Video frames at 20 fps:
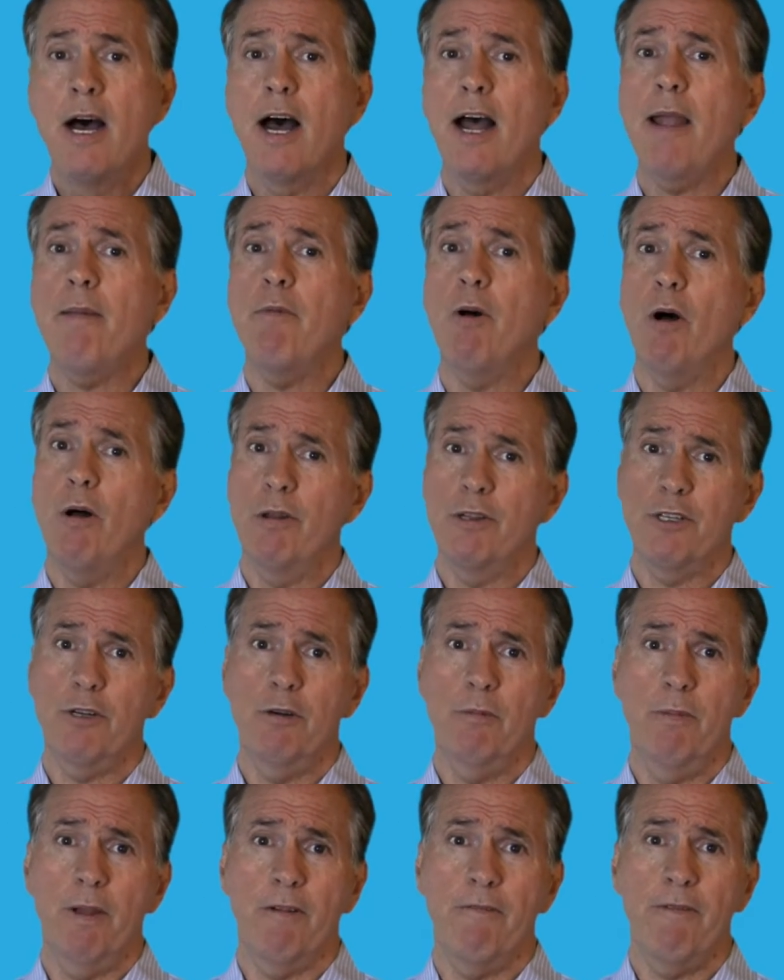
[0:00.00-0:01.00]
I'm
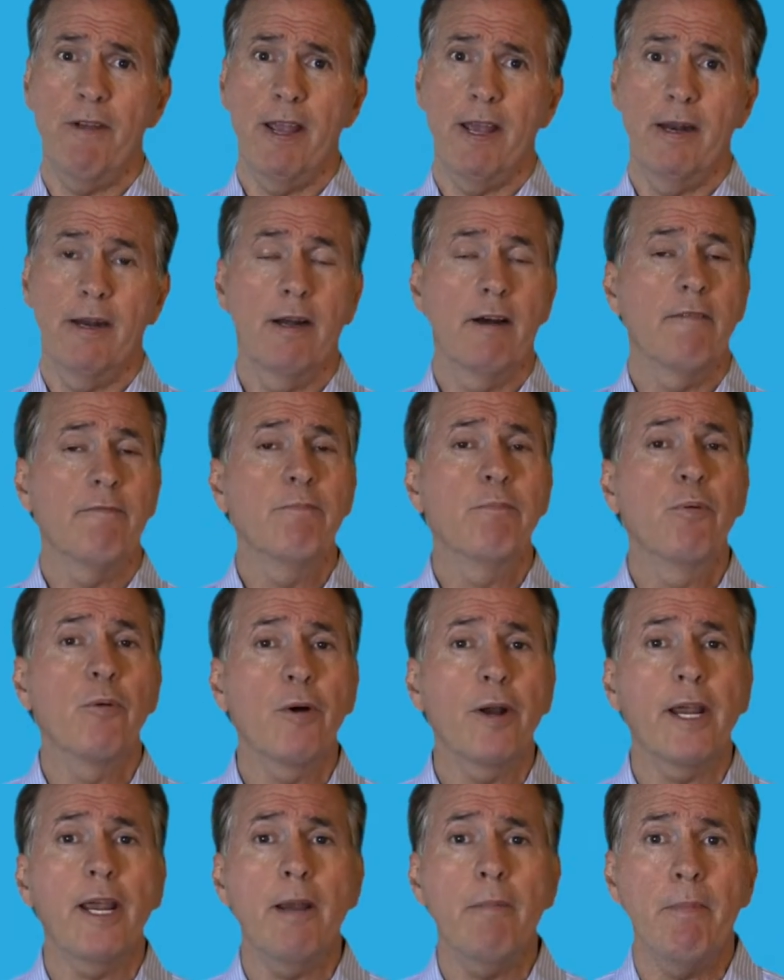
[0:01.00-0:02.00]
also a big fan of
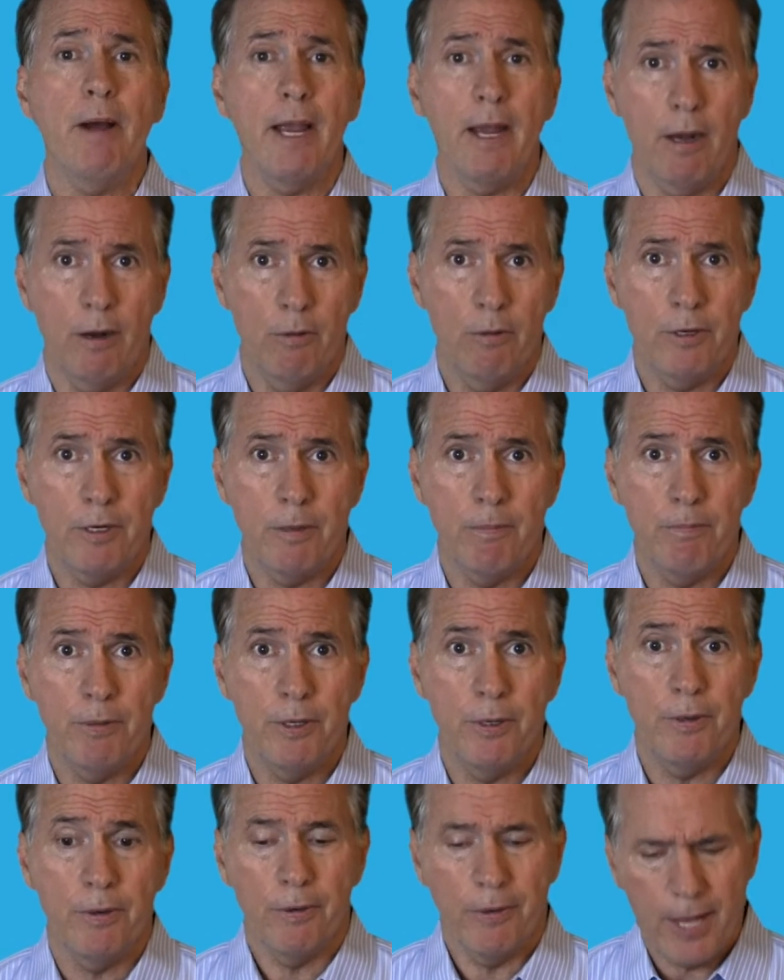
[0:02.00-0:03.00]
bringing my own
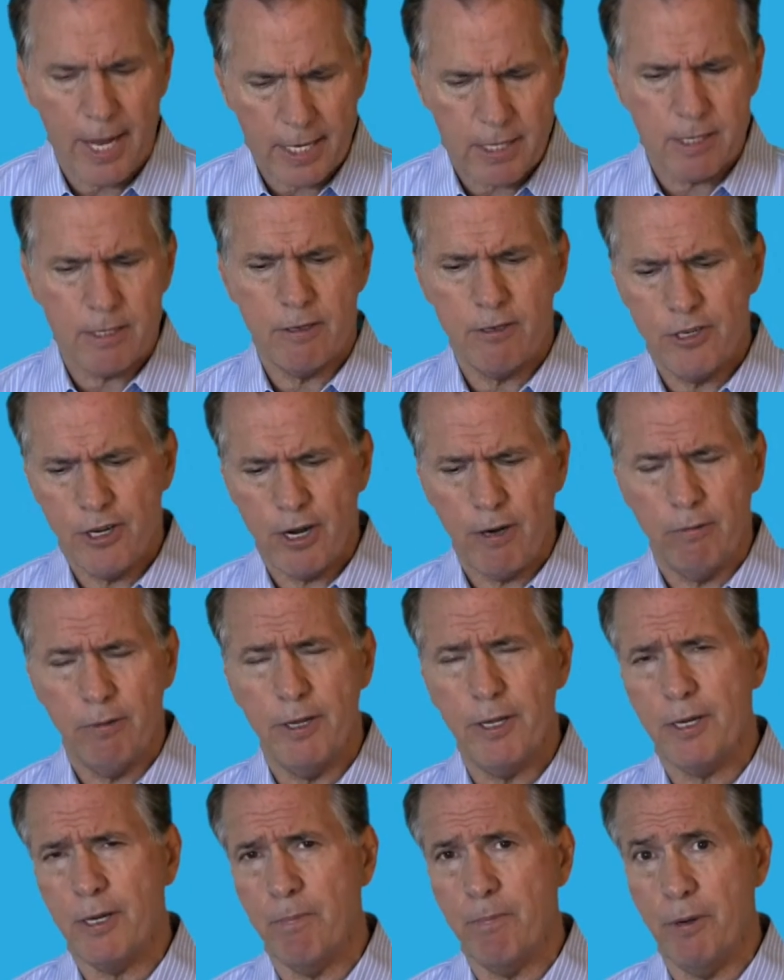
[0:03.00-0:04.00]
computer. That's
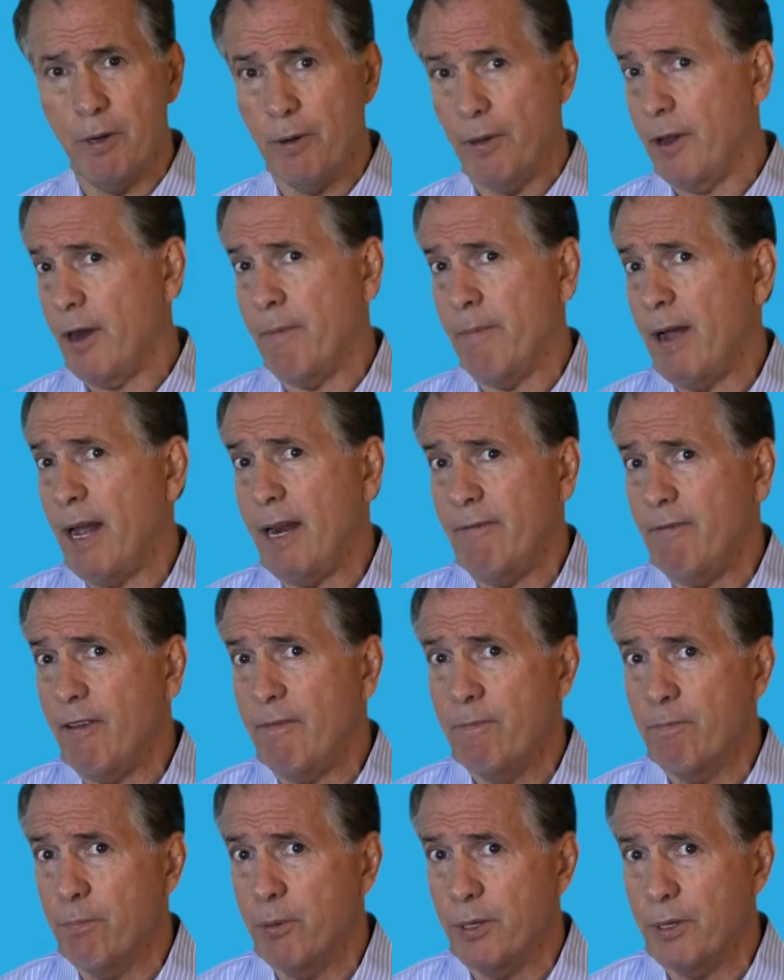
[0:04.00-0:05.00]
generally the computer that I might have
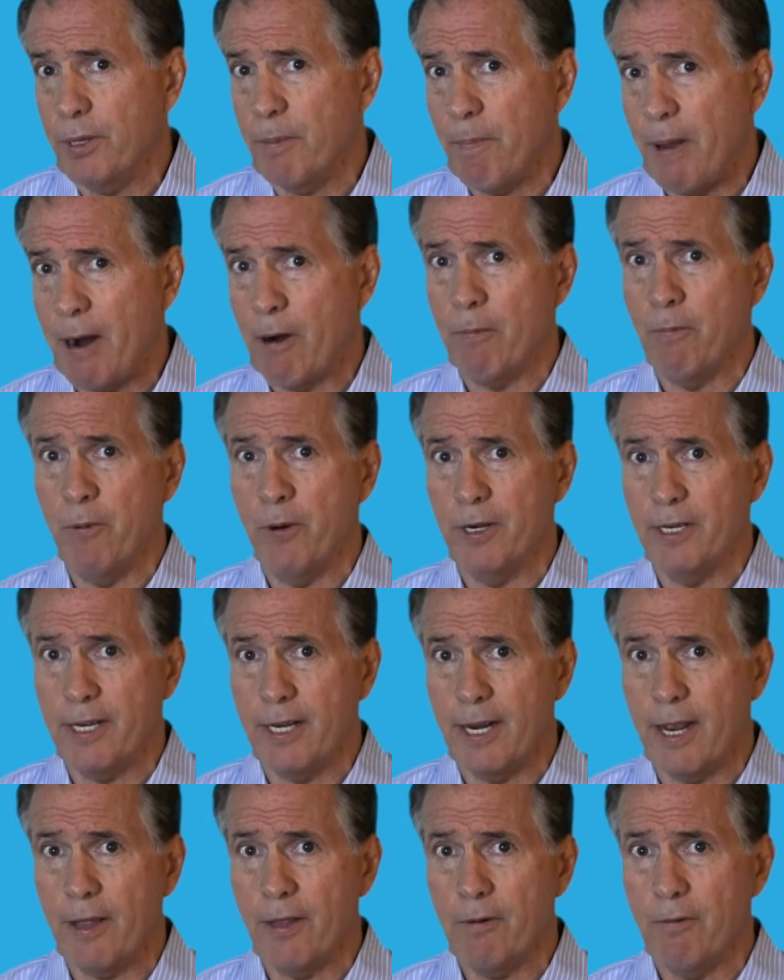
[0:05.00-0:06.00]
even put the PowerPoint
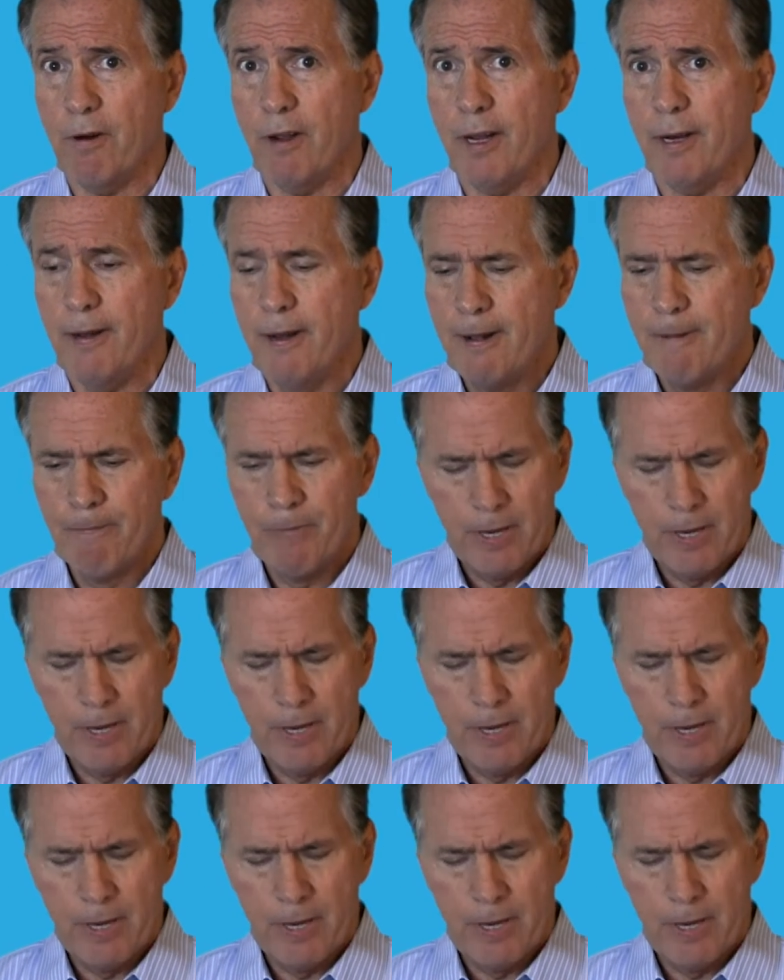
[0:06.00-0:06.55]
together on.